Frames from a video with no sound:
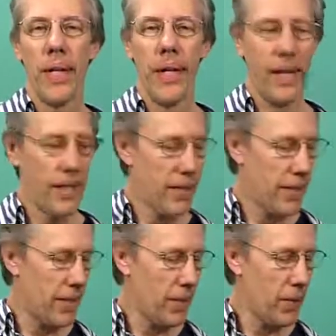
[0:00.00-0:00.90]
And
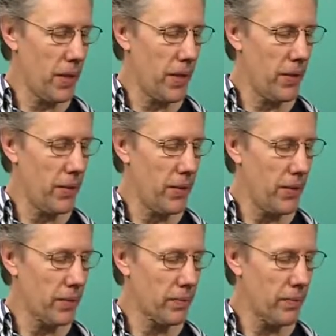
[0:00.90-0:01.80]
we're going to
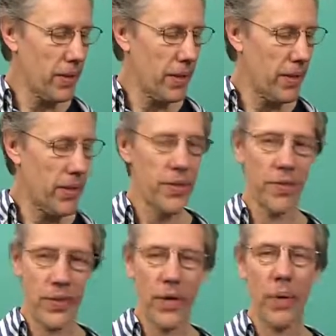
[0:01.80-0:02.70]
do, this
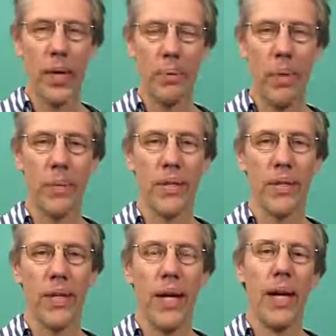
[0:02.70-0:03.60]
is for songwriting
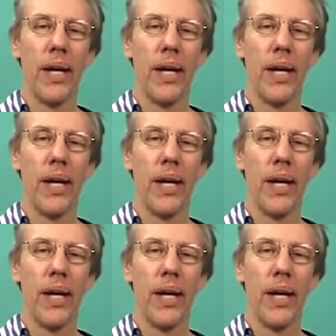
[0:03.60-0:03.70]
purposes,